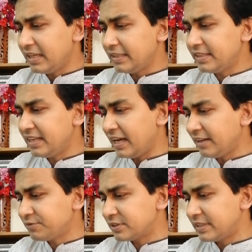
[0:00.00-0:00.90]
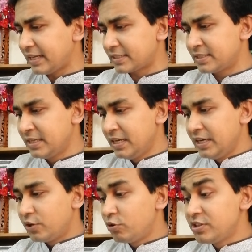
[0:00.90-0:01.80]
then after that,
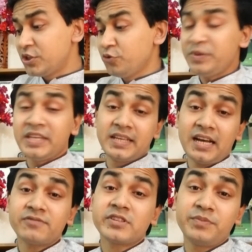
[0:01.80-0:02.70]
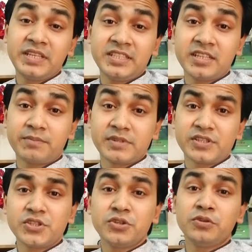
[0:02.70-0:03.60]
resuming after being interrupted.
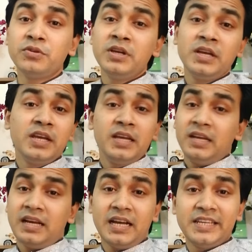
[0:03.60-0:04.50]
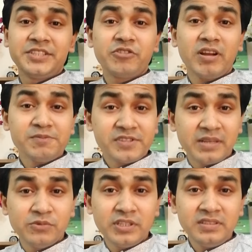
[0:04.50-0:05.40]
So I interrupt
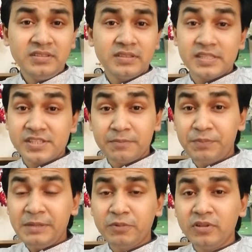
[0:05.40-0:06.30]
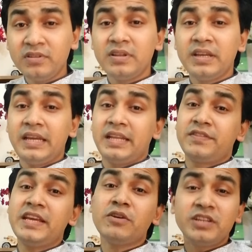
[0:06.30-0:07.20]
some people, and
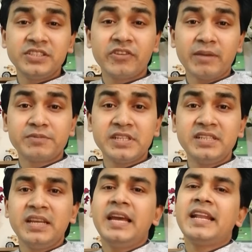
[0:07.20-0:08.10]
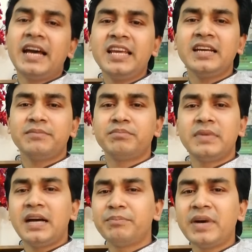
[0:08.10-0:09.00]
they got interrupted, and I have
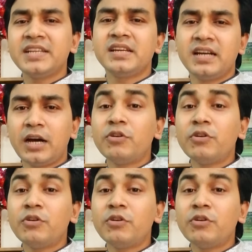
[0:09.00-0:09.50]
our